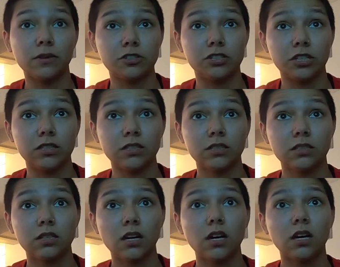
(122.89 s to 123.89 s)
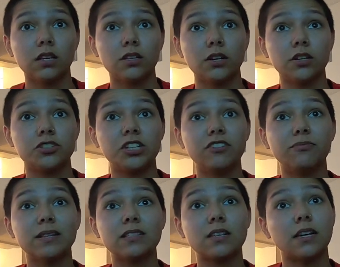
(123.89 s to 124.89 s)
question, your
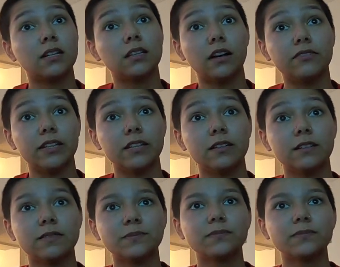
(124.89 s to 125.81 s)
achievements in gloving.